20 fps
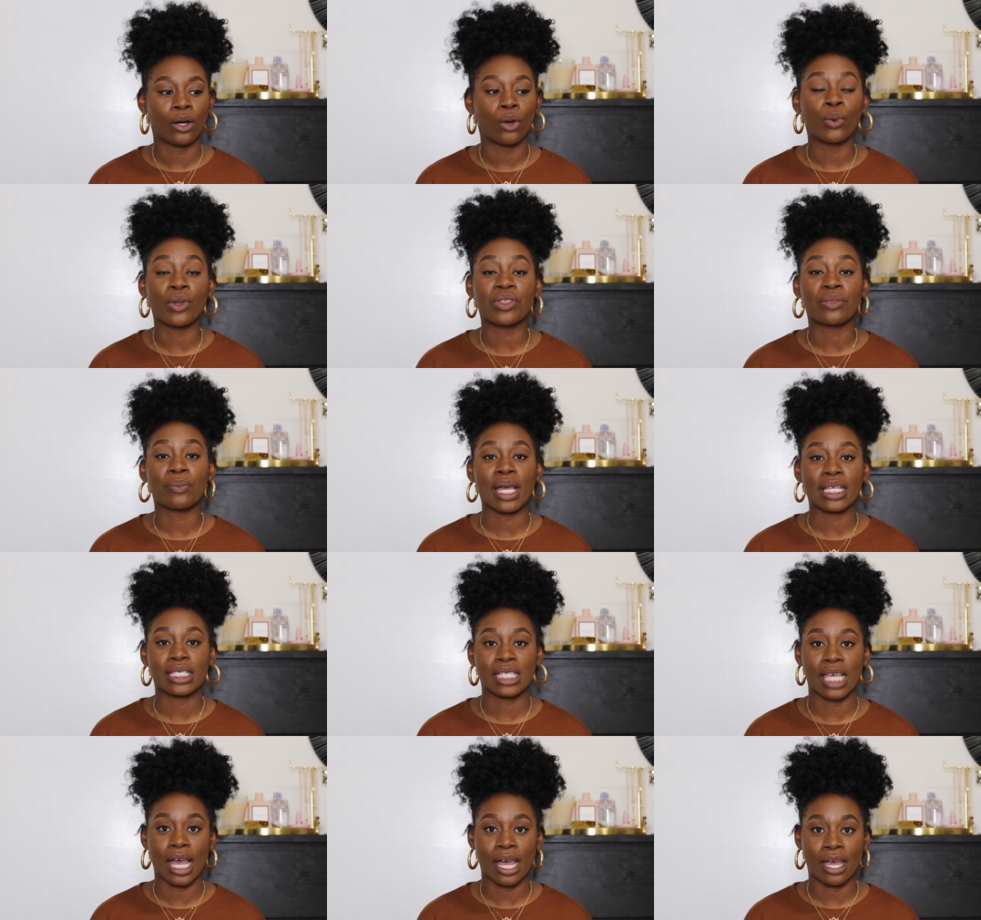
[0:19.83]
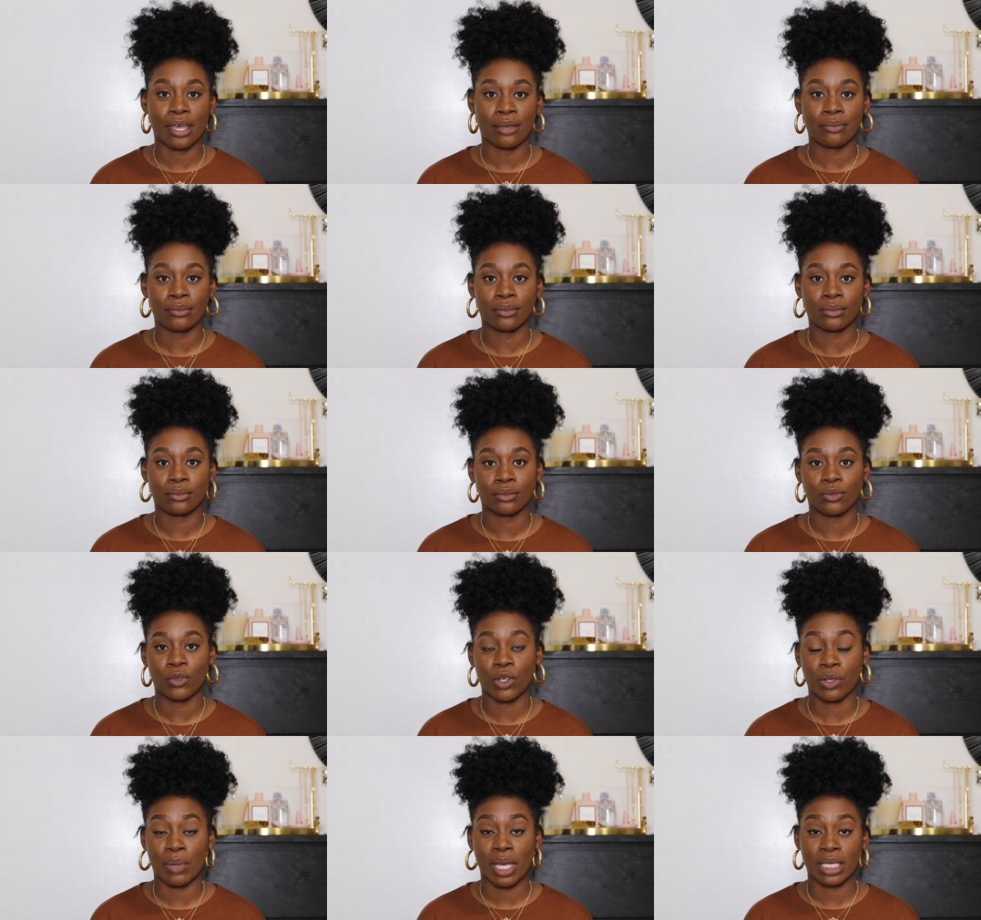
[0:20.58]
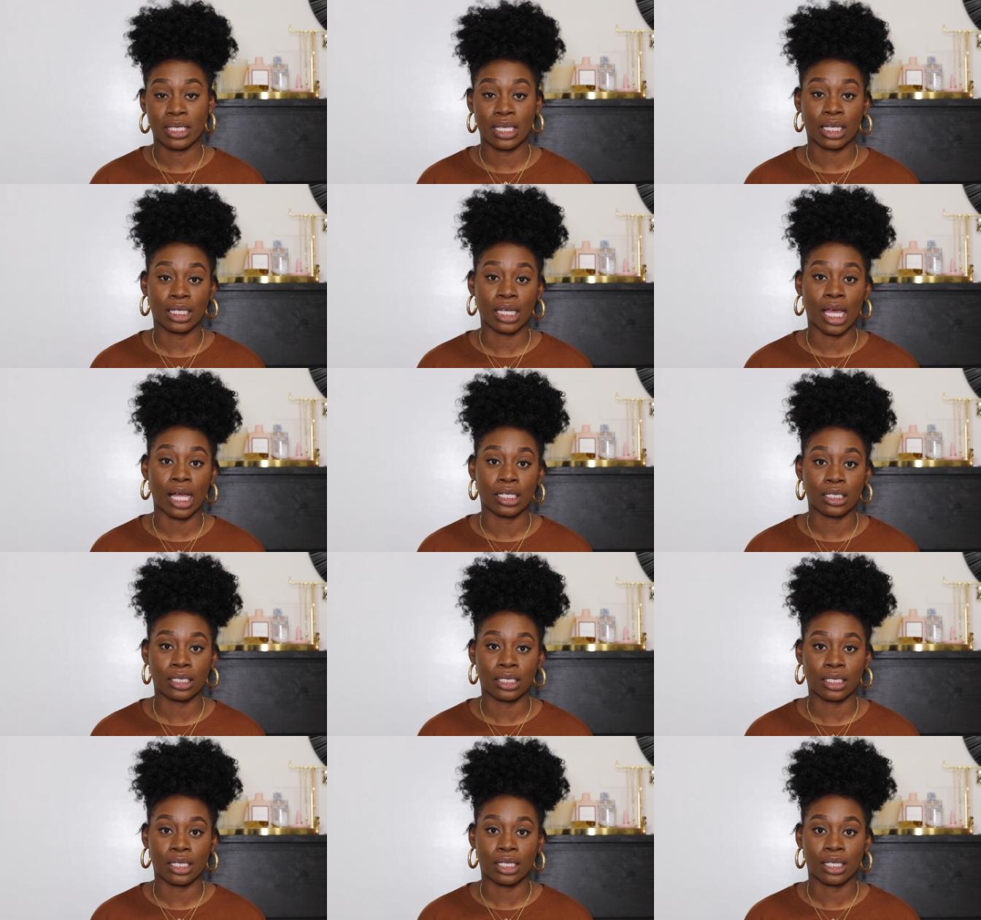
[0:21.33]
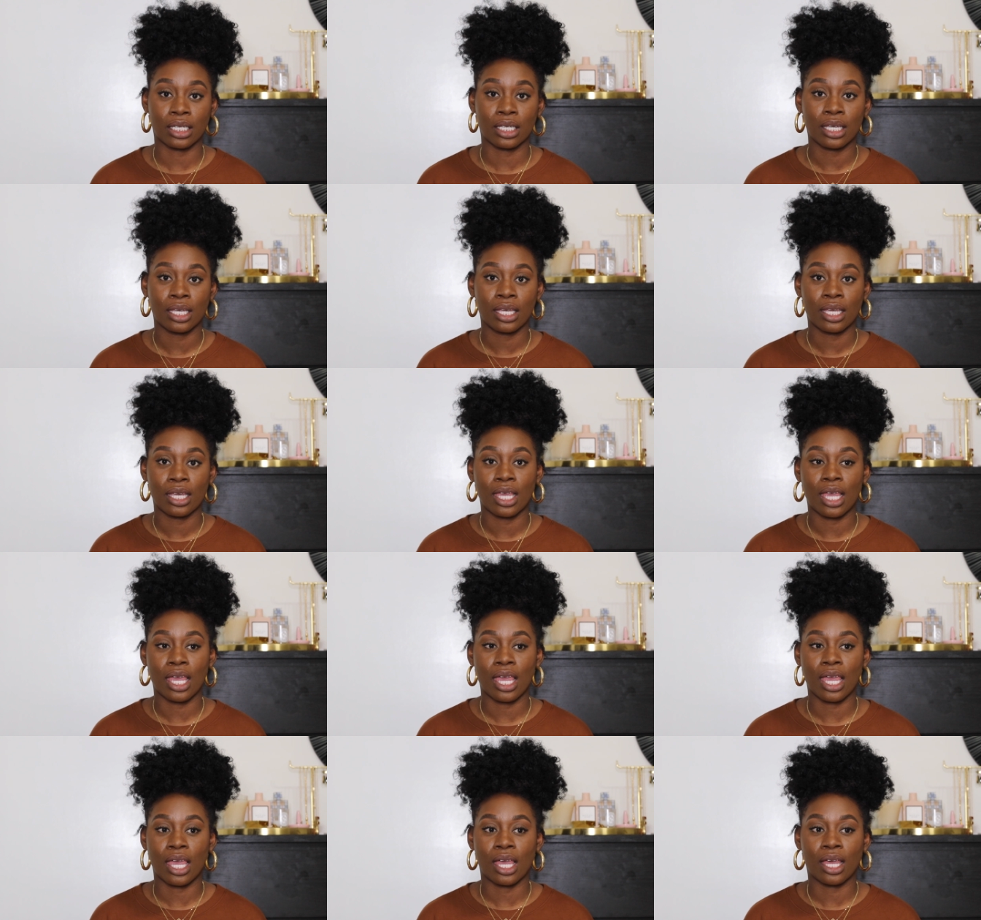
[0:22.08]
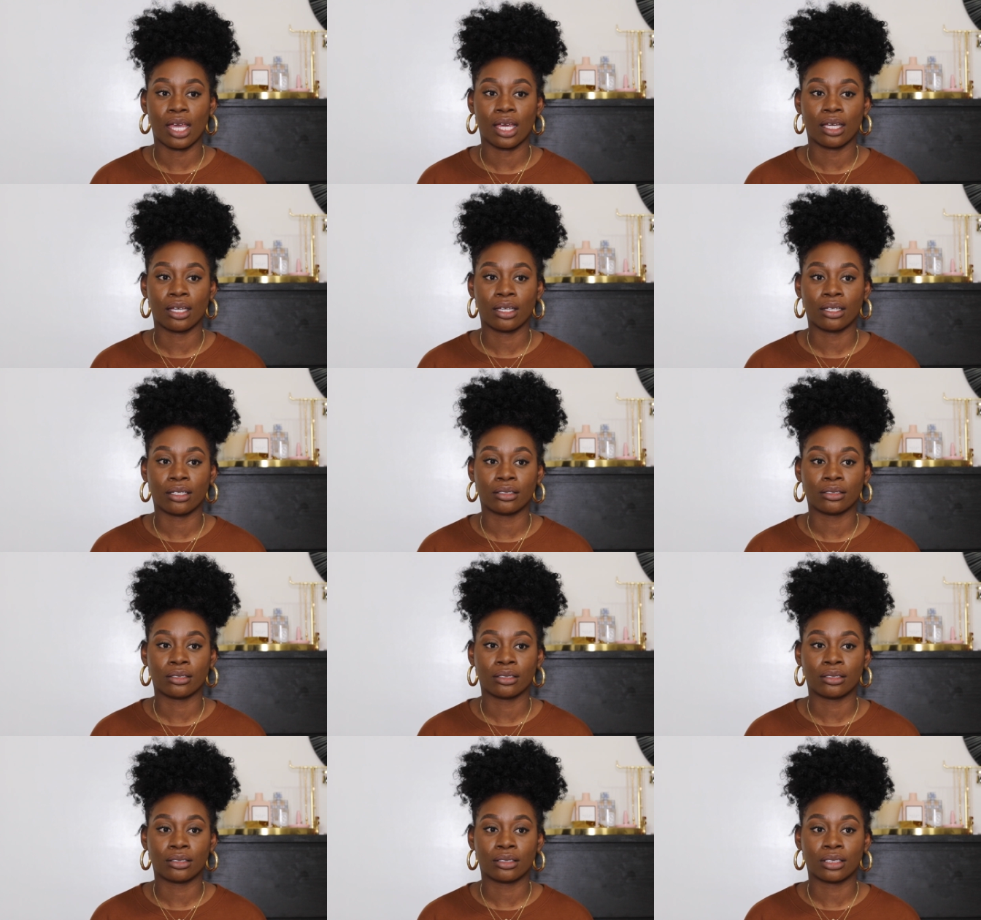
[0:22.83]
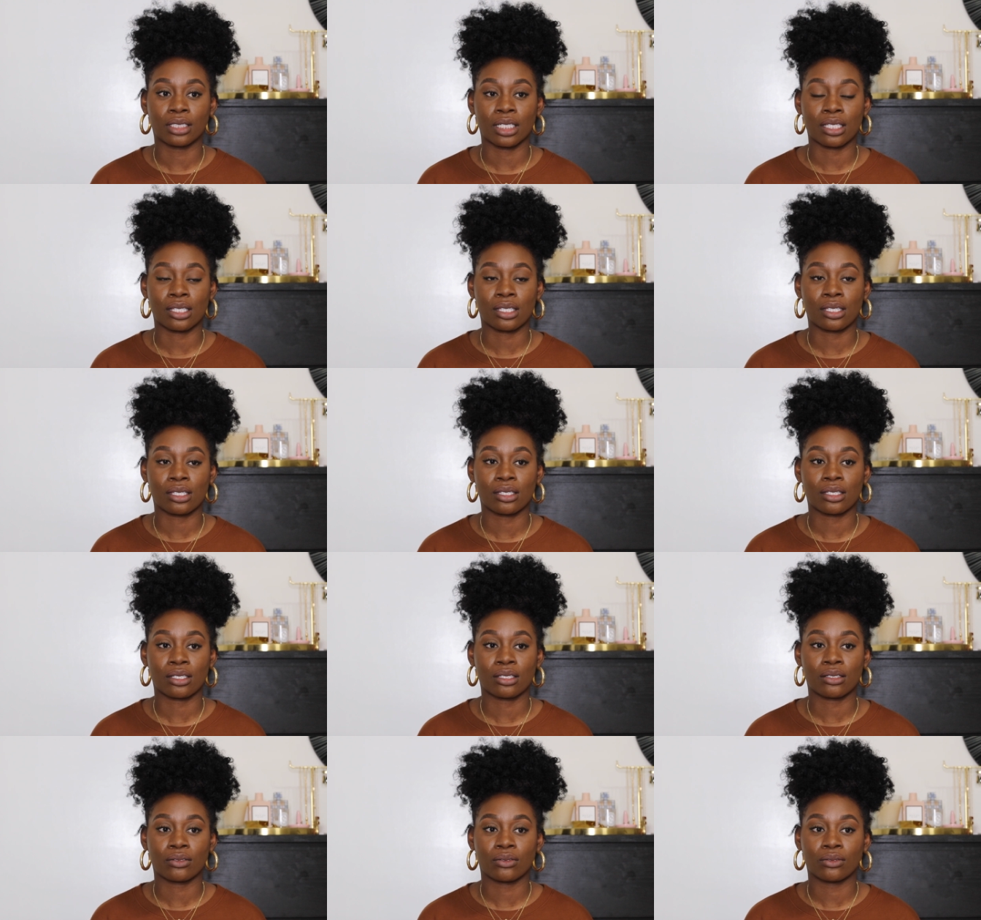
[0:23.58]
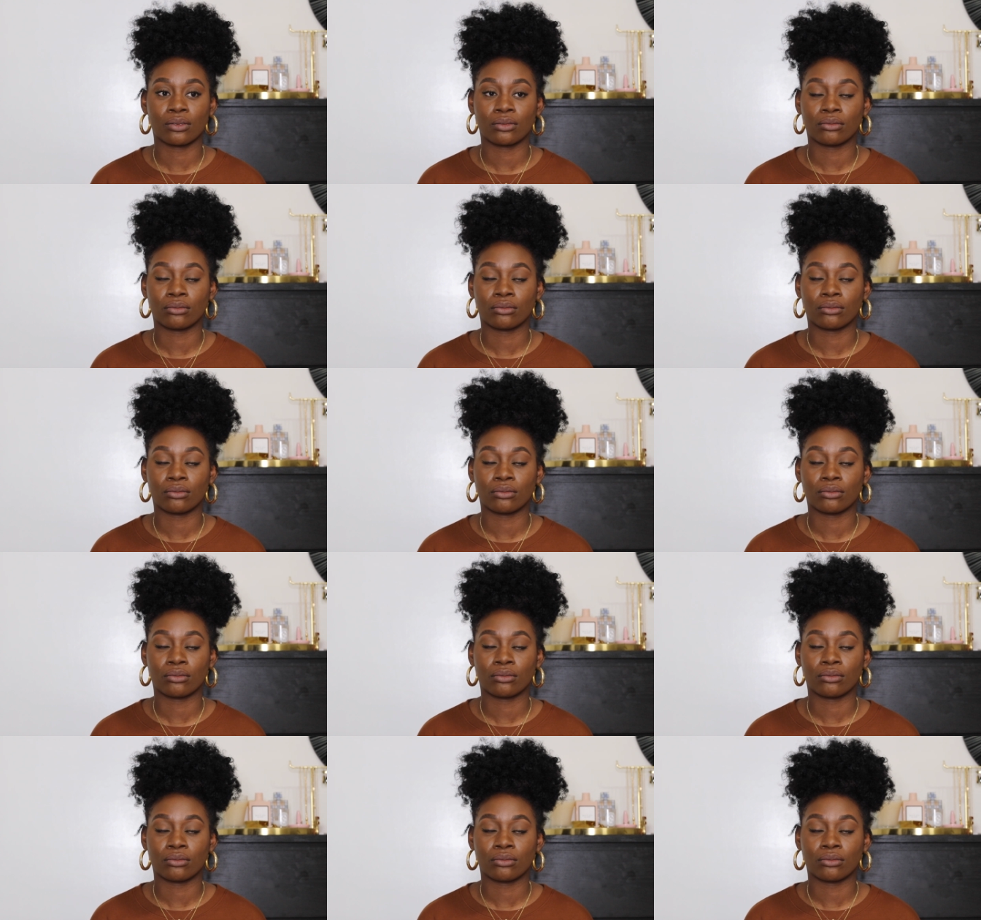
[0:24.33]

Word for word: with my time with my technology and just